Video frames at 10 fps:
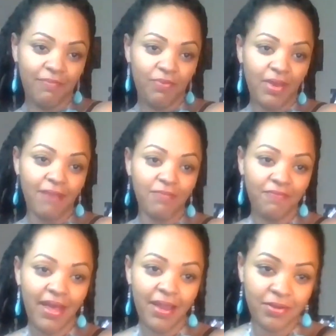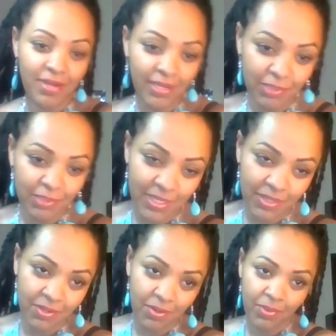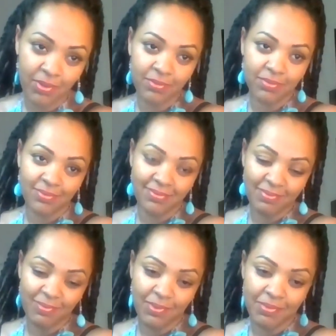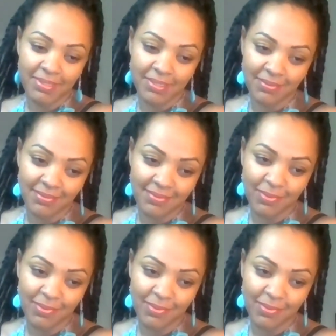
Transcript: if you have a flyer next week, you know, we'll be